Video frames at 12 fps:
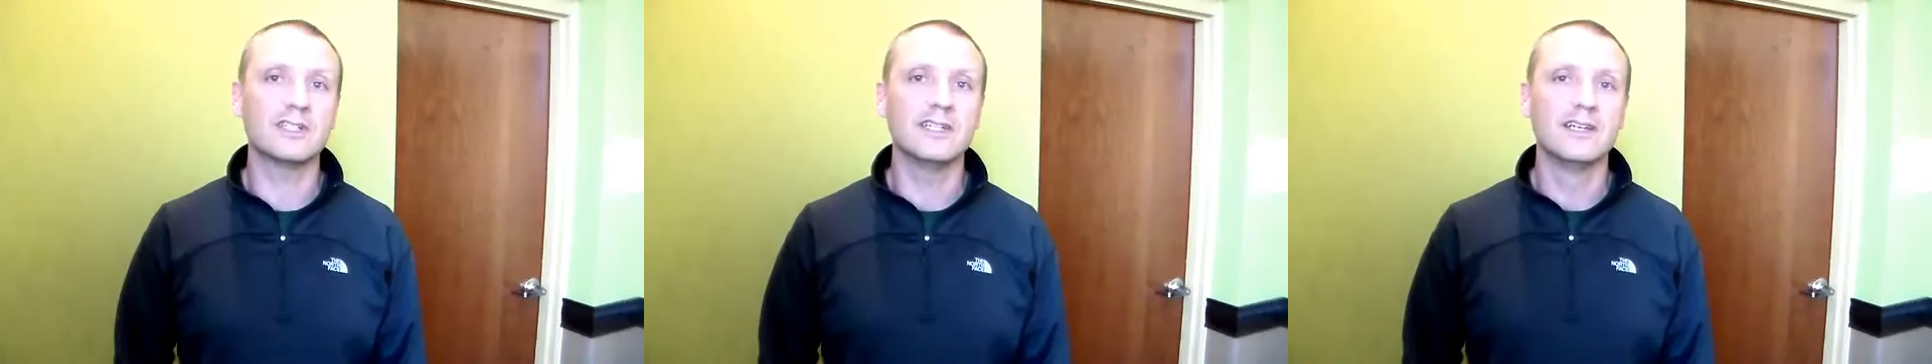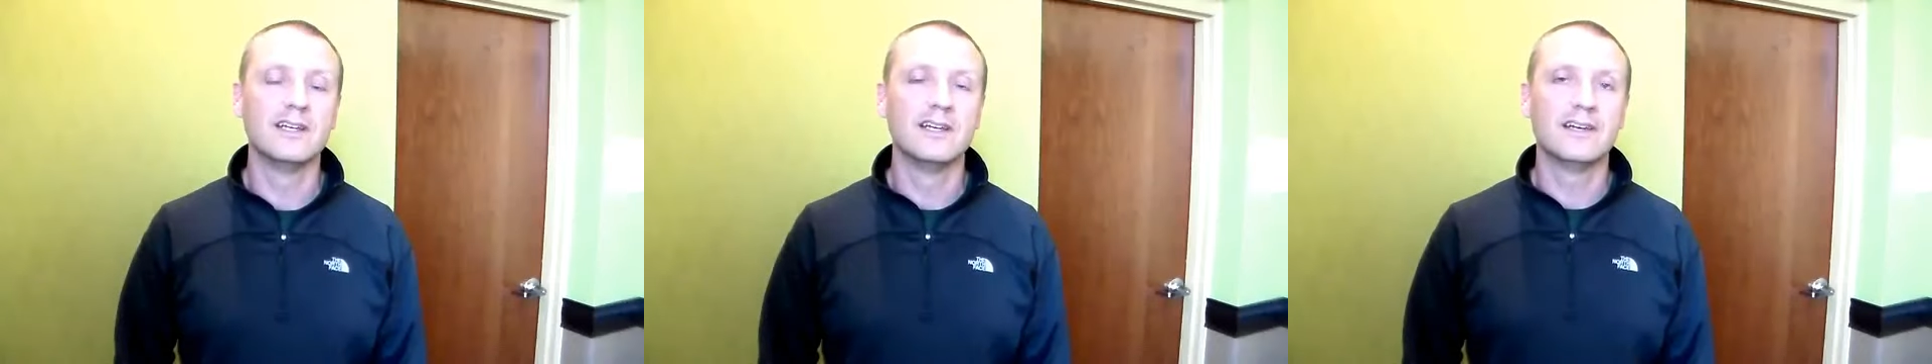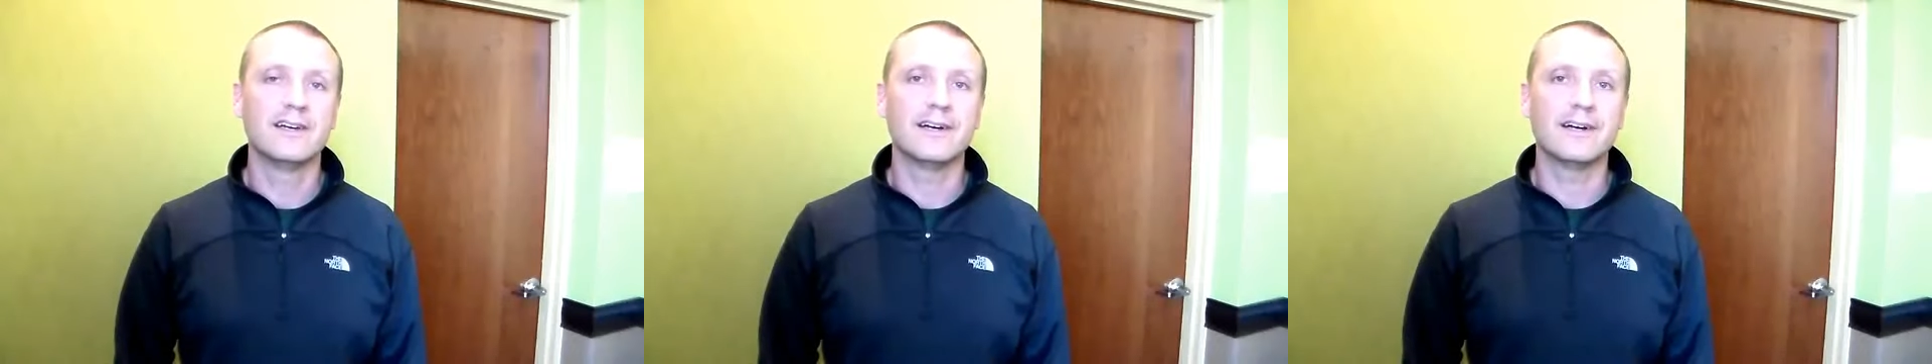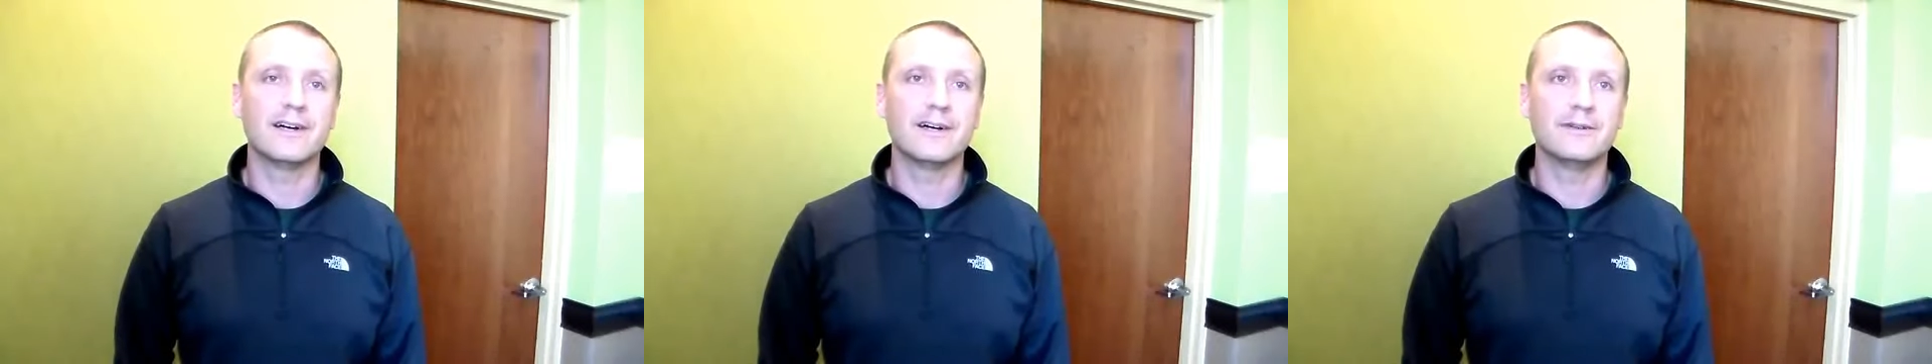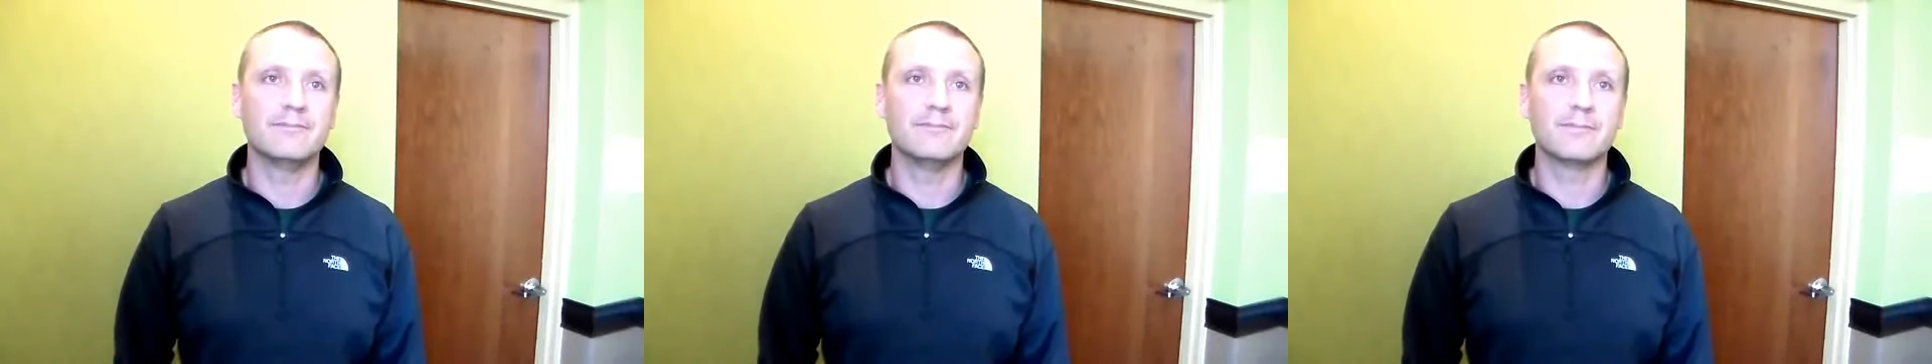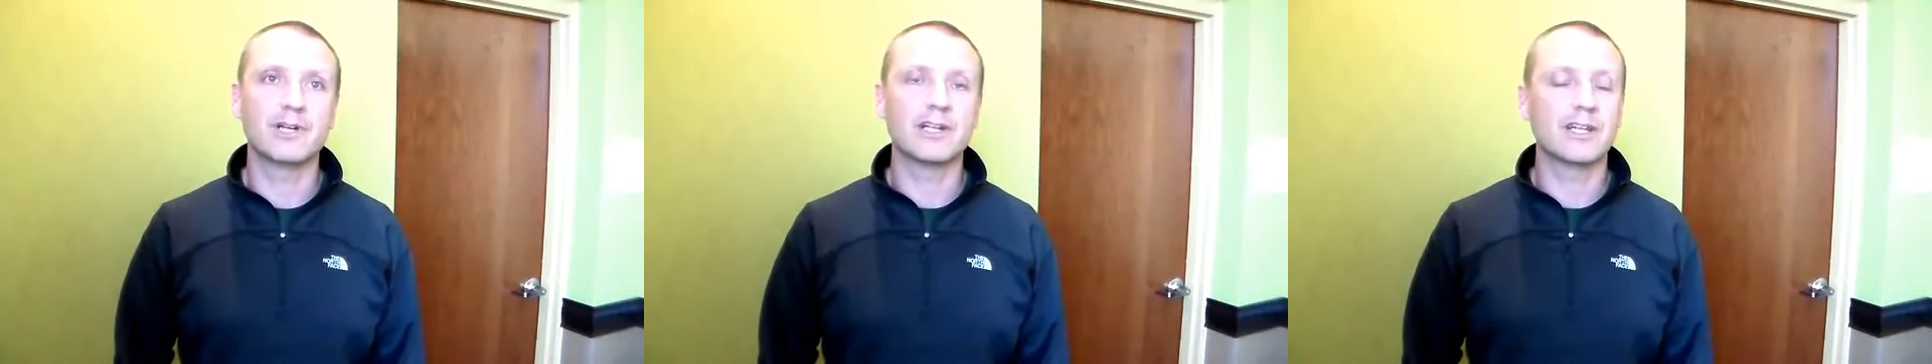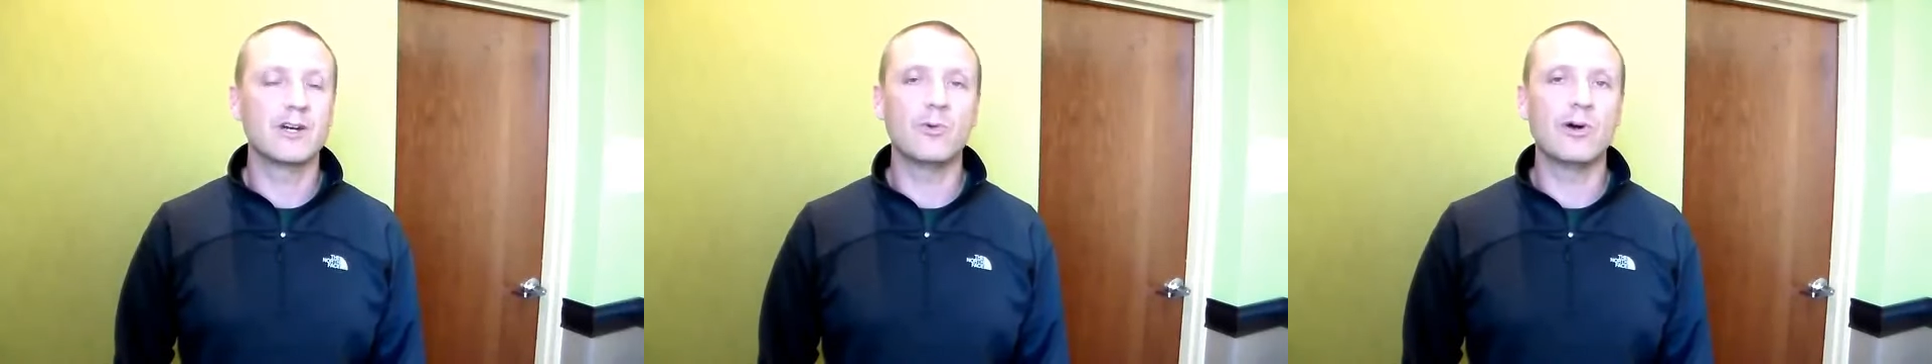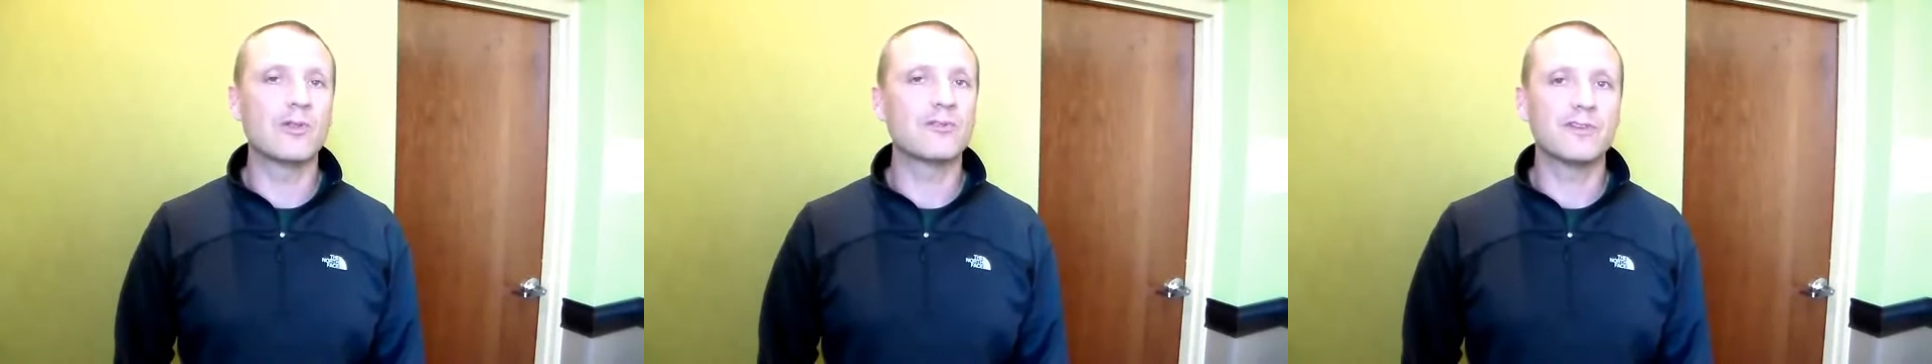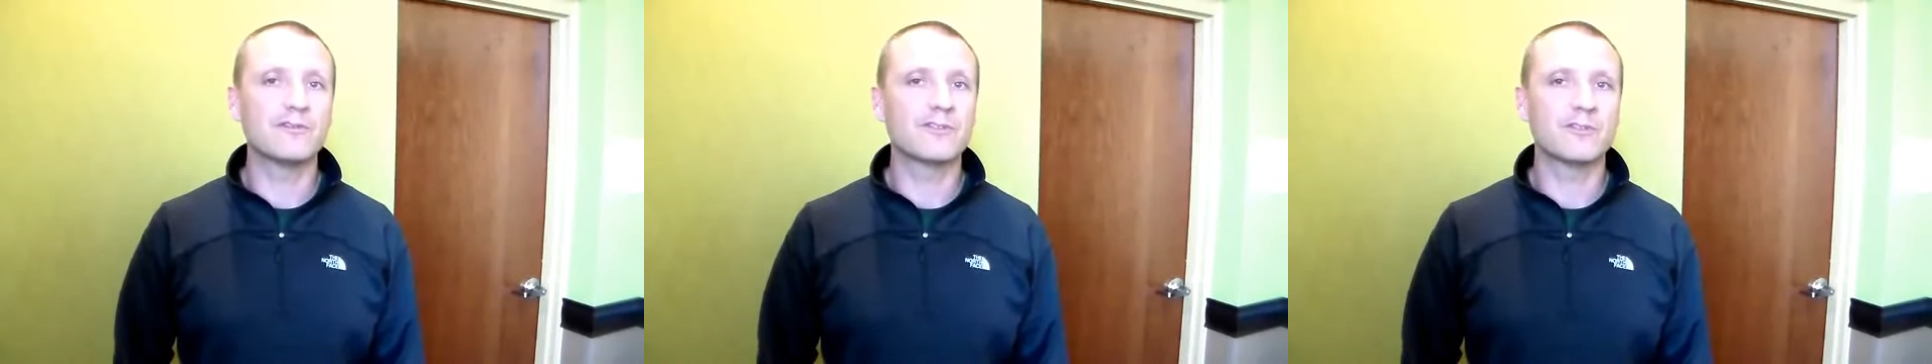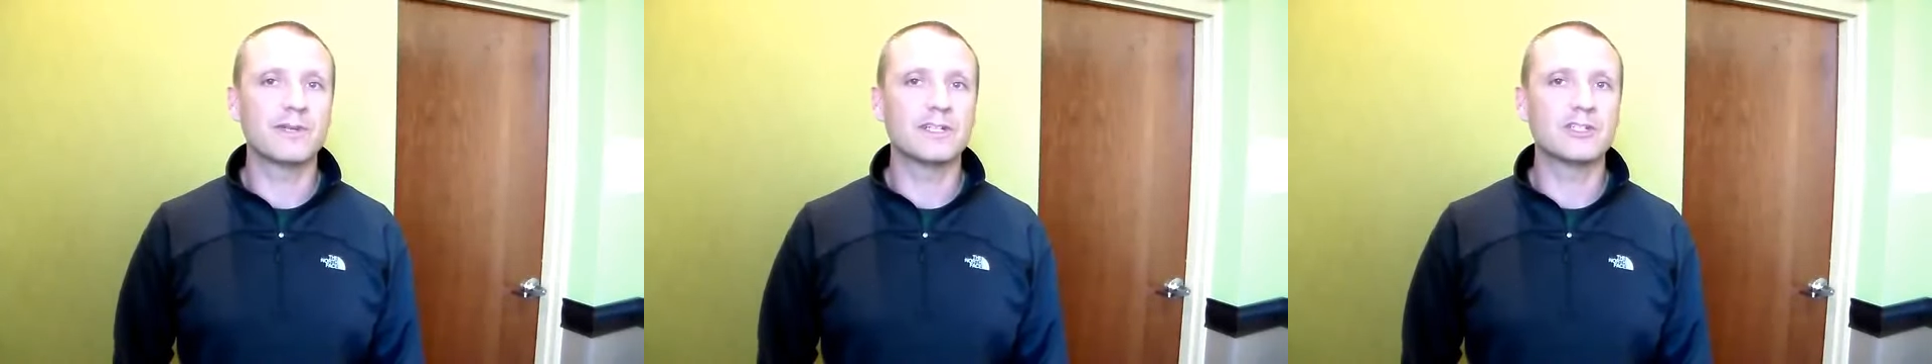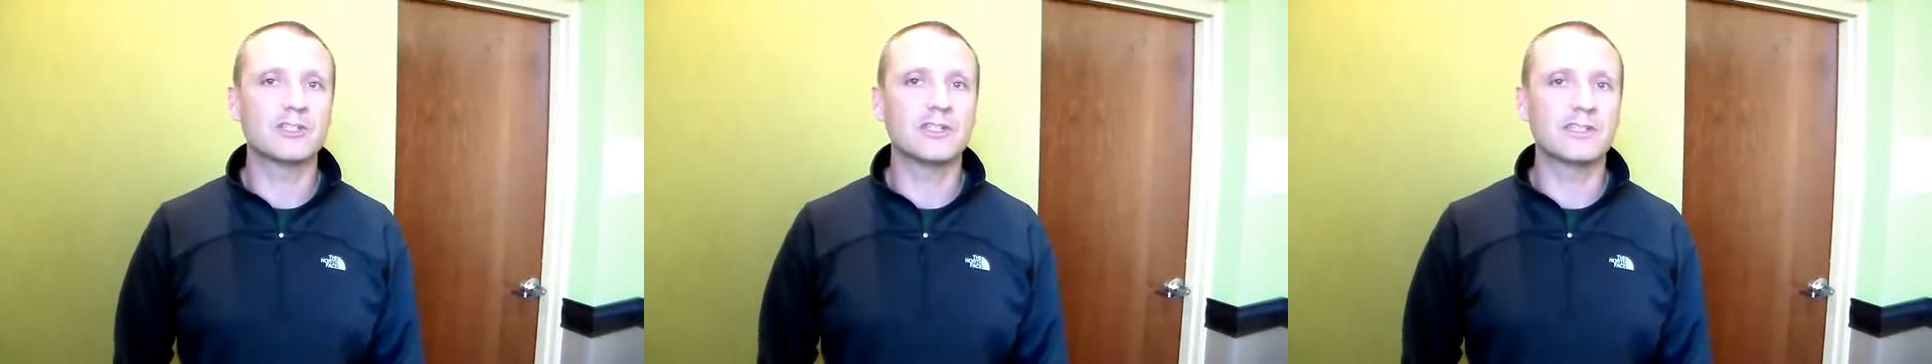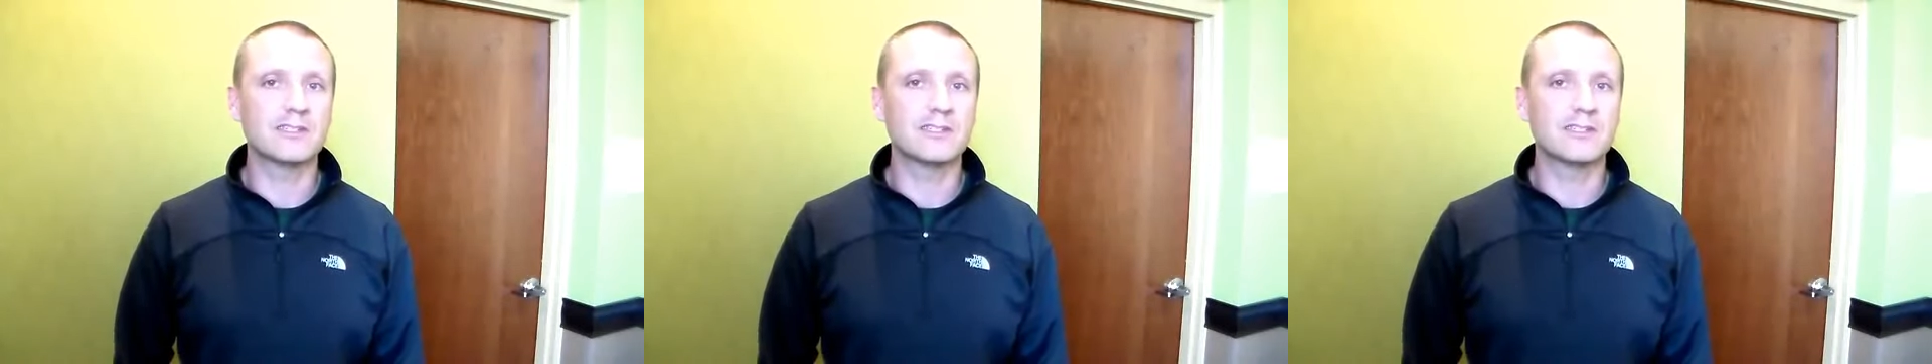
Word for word: um, bringing a wealth of information.